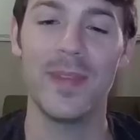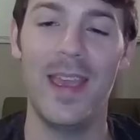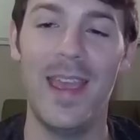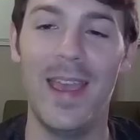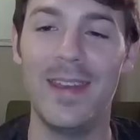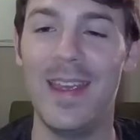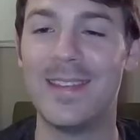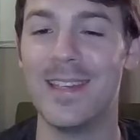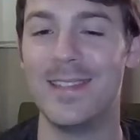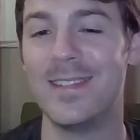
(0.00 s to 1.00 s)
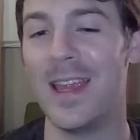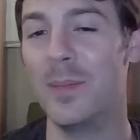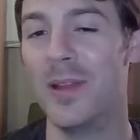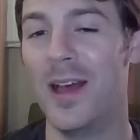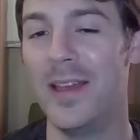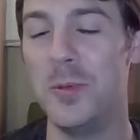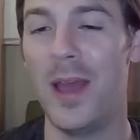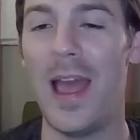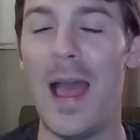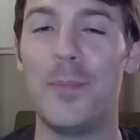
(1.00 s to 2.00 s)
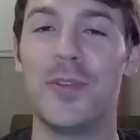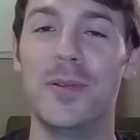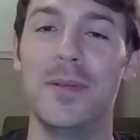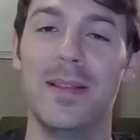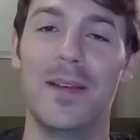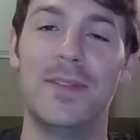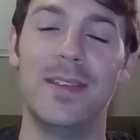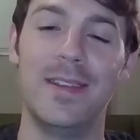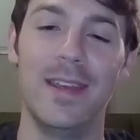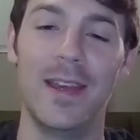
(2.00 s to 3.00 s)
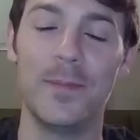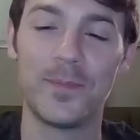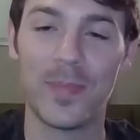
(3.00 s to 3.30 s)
and it's a Sableye. You absolutely love to see it.